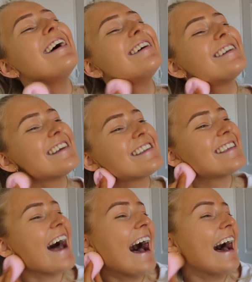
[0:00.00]
Which is
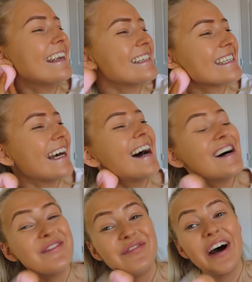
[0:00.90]
sad.
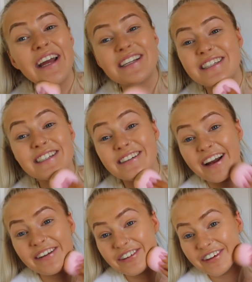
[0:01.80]
But he doesn't do it
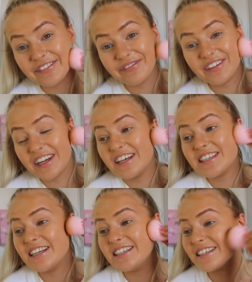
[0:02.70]
anymore
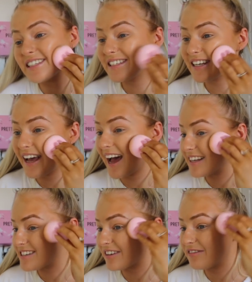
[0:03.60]
because he just
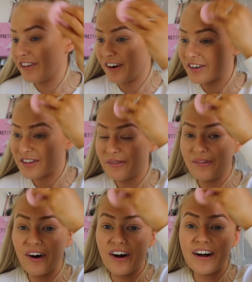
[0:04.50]
had to focus on
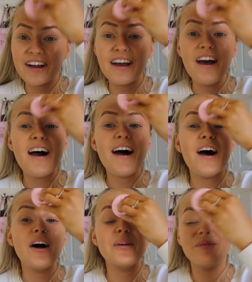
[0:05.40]
work.
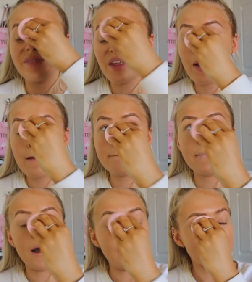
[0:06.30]

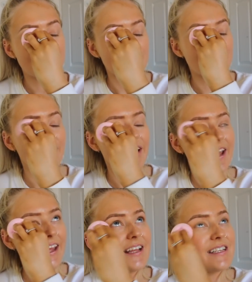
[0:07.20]
But, so
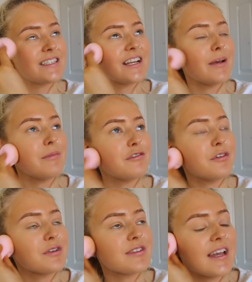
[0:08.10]
he's done it
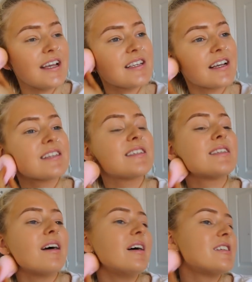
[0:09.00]
before. So he's like
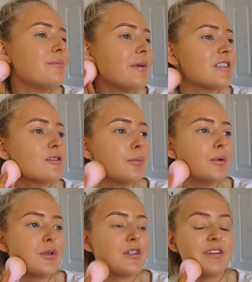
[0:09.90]
such a big
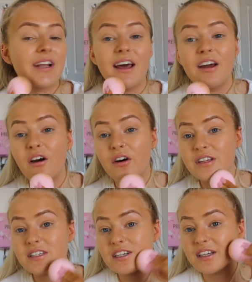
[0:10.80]
supporter in it. And I
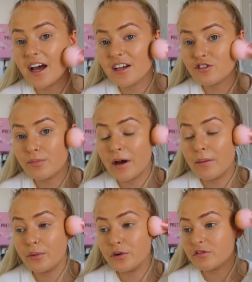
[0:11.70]
honestly couldn't ask for a
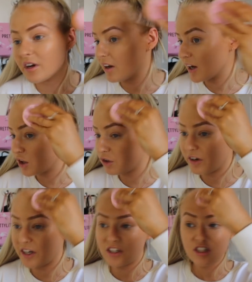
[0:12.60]
better boyfriend. Like,
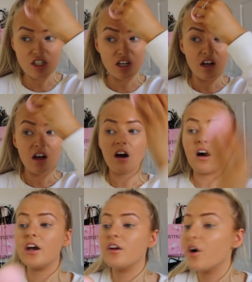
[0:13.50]
cringe.
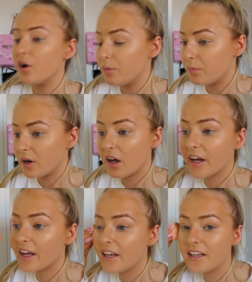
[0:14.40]
I know. But
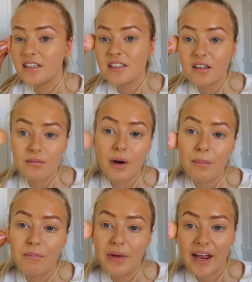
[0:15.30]
like, he's my
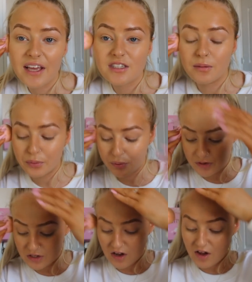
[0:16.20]
biggest
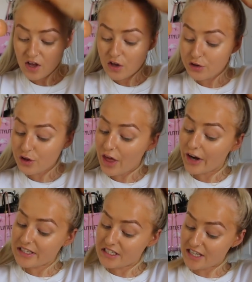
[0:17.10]
supporter. So
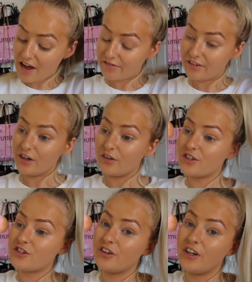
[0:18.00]
that is definitely not
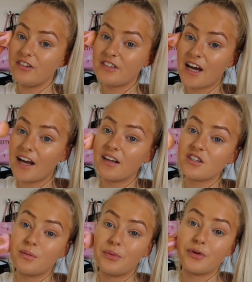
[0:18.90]
true. Dan
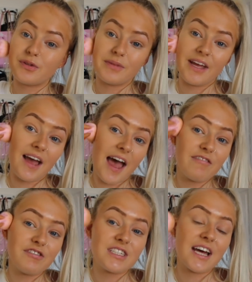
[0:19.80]
supports me
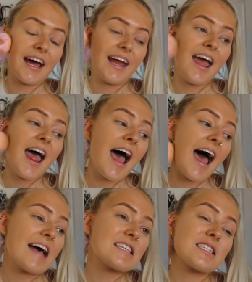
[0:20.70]
every day.
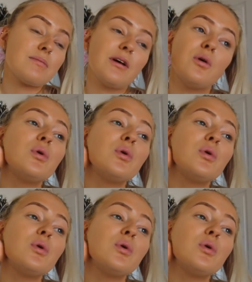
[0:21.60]
Asks me